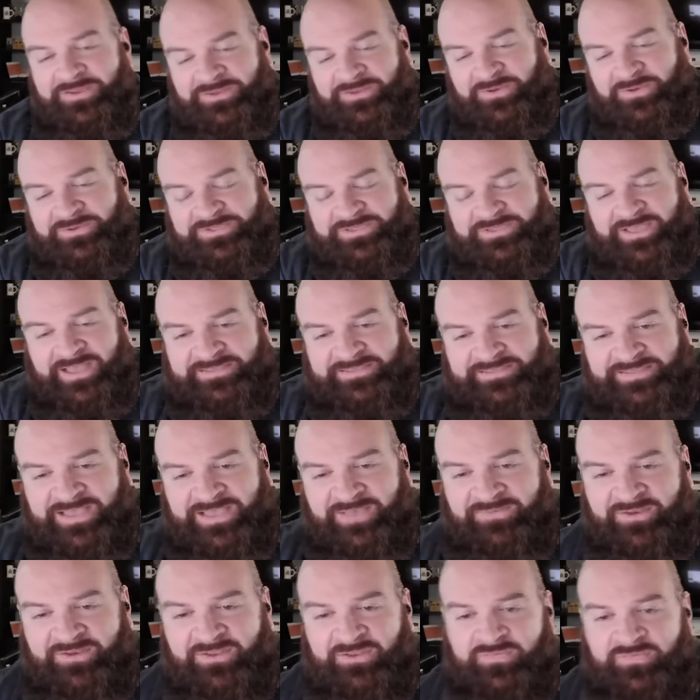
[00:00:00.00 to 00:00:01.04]
No, she had
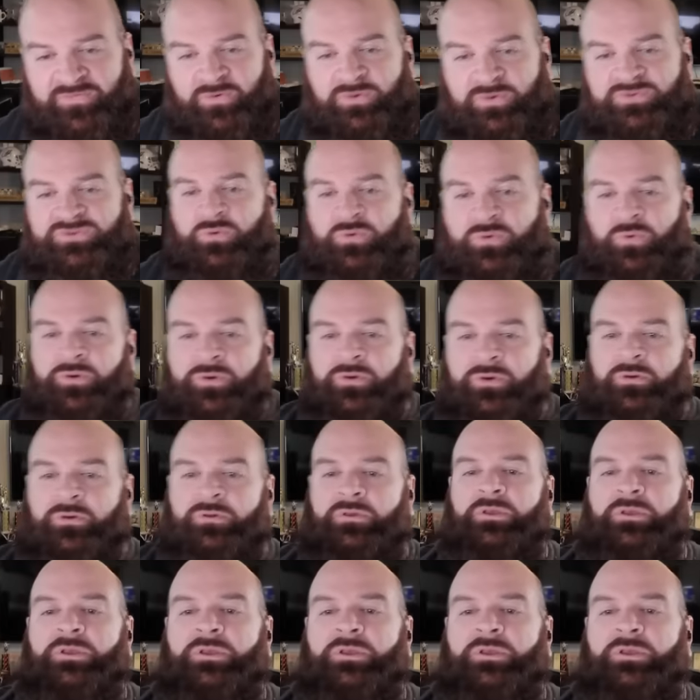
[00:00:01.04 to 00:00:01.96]
seven in the first quarter.